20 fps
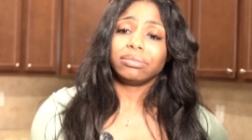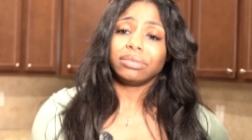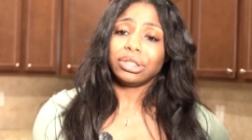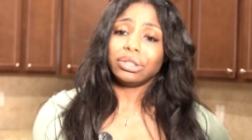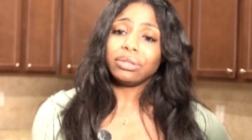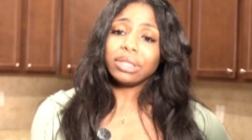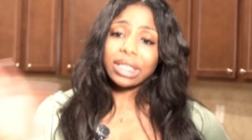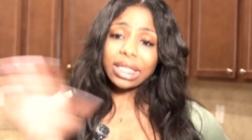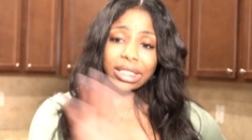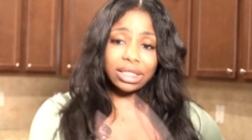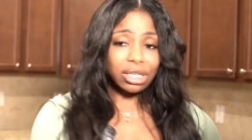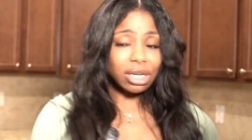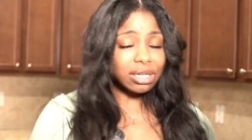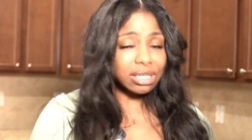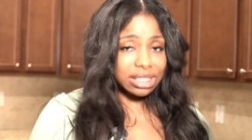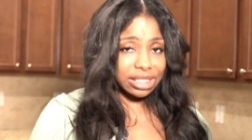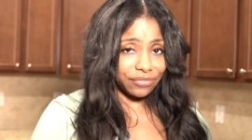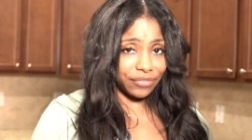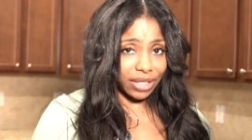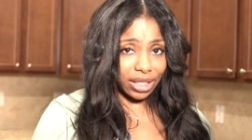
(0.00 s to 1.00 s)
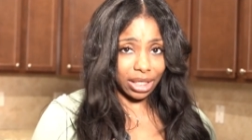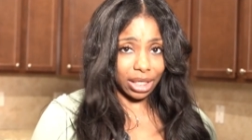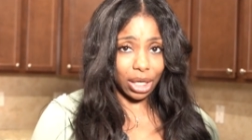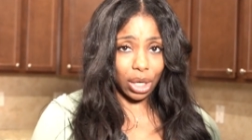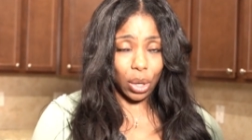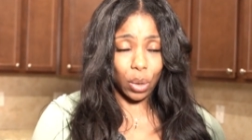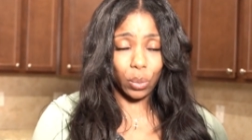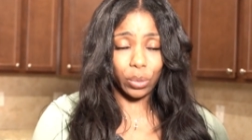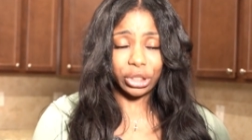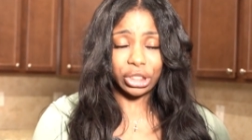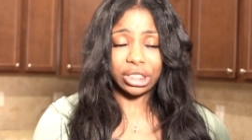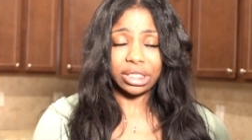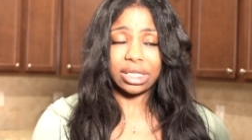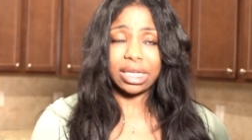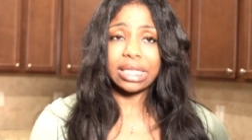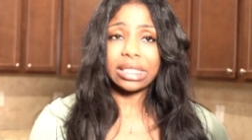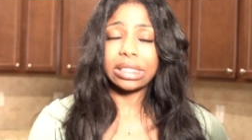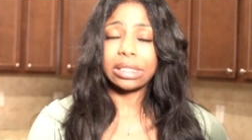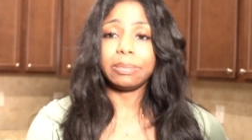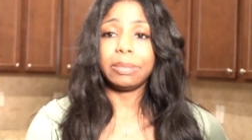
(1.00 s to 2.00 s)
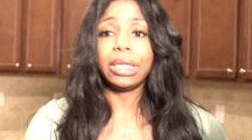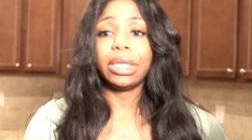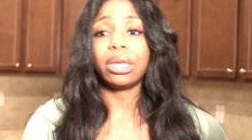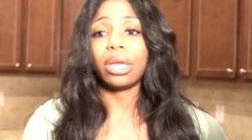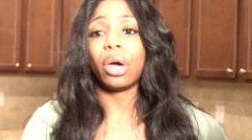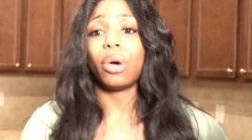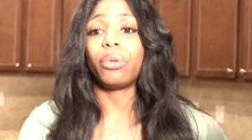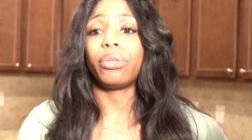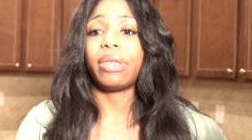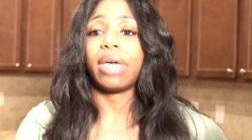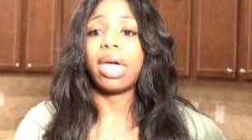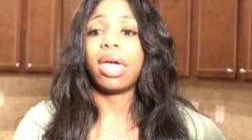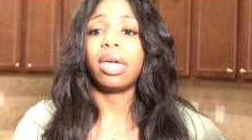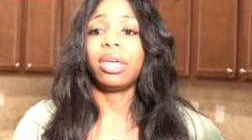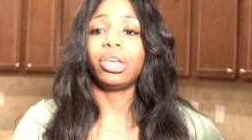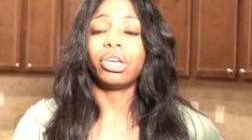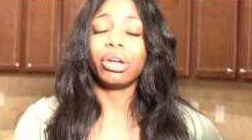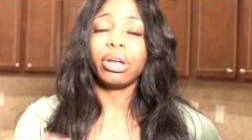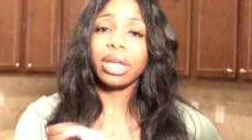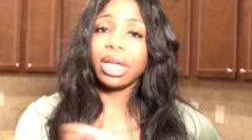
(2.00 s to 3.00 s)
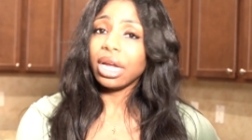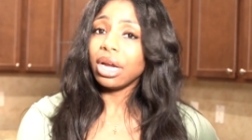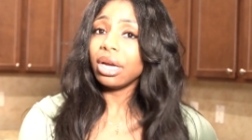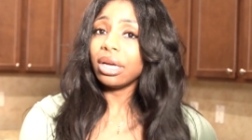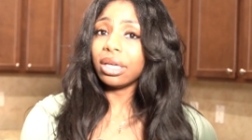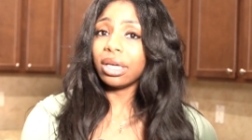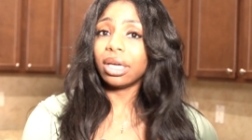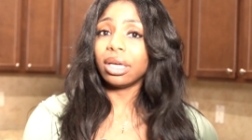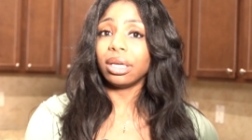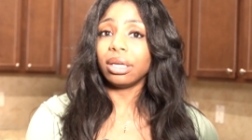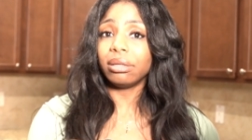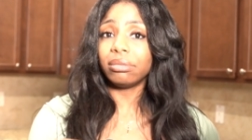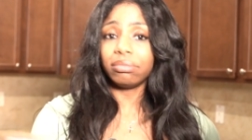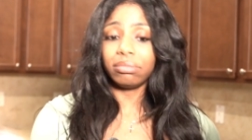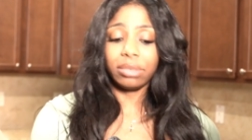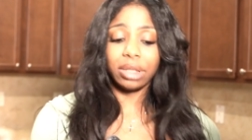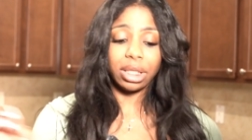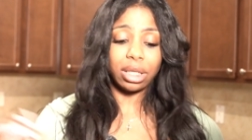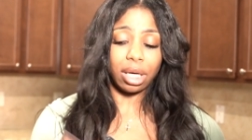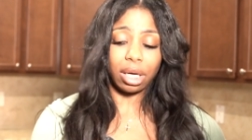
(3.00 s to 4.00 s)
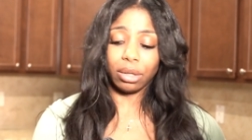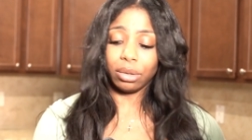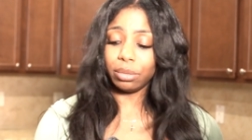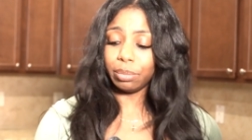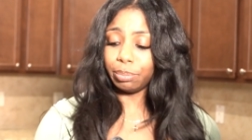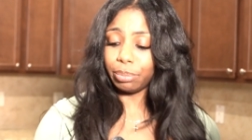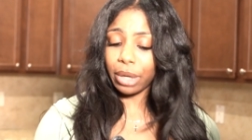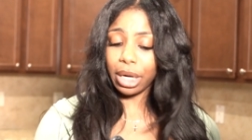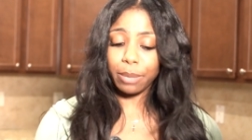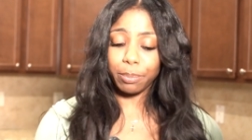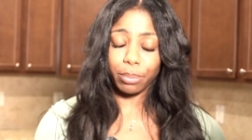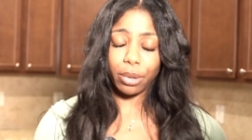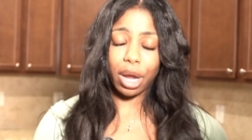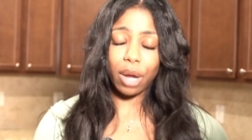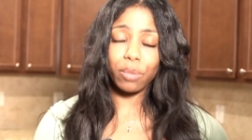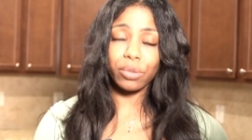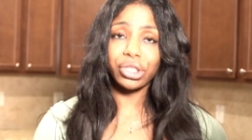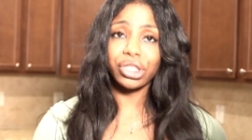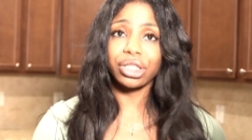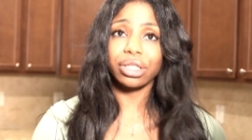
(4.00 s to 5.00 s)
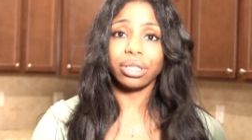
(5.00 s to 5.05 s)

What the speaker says: You clicked on this video, which lets me know that you're here to, break bread with your